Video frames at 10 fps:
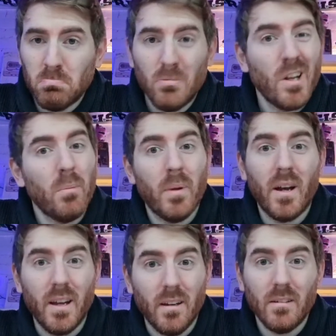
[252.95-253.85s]
Don't buy
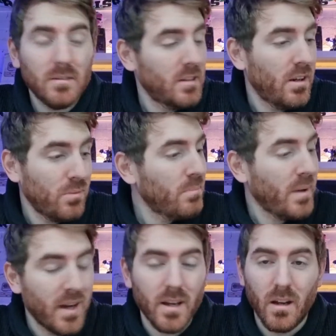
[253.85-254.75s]
it. Don't
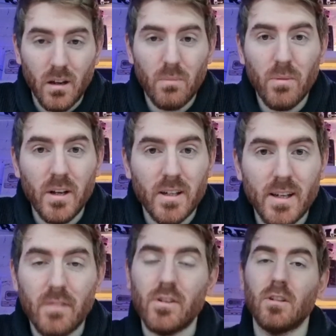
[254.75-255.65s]
buy it. Don't bring the
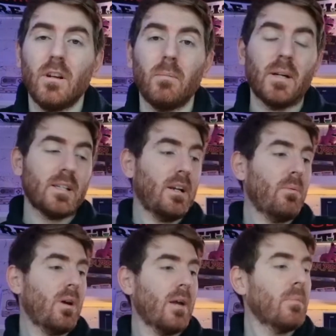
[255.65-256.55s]
television home. And I'll tell you
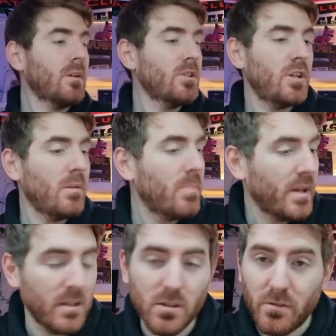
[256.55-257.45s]
why. Because you don't play
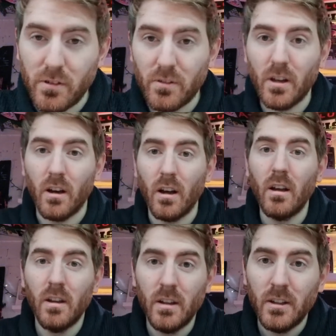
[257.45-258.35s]
the stuff you've got.
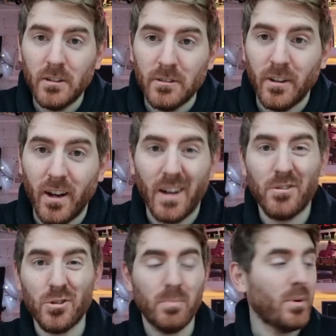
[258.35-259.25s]
Right, I've
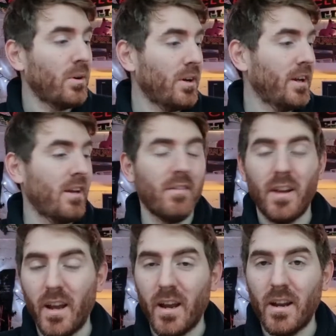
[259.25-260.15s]
just bought an
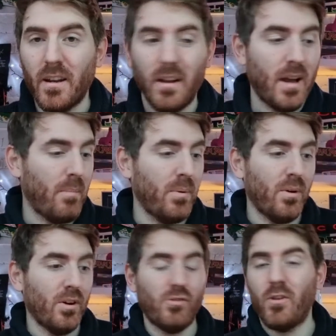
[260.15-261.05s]
Evercade. I
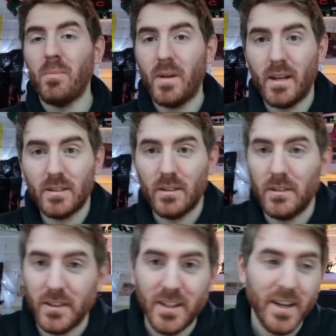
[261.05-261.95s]
bought a Dreamcast on
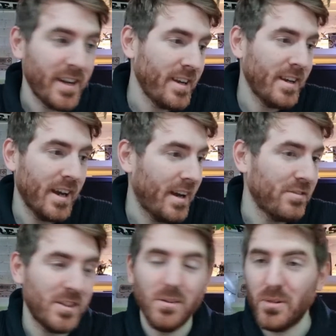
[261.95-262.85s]
the day. I've
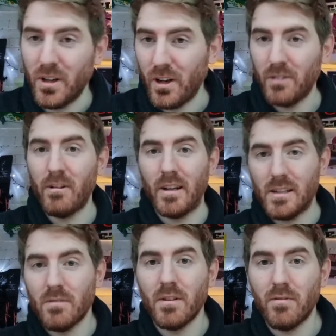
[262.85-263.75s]
still got a
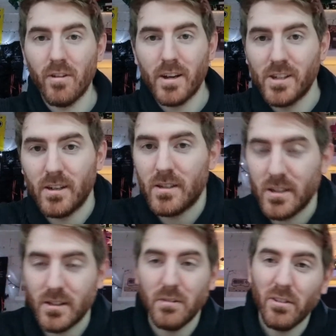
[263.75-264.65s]
relatively fresh
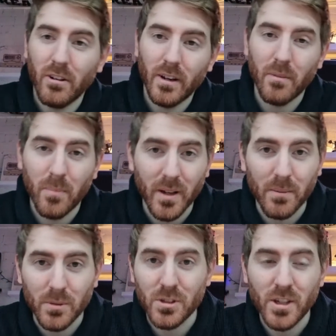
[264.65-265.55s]
N64. I haven't played
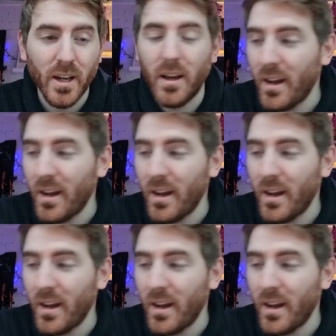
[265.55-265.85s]
much yet.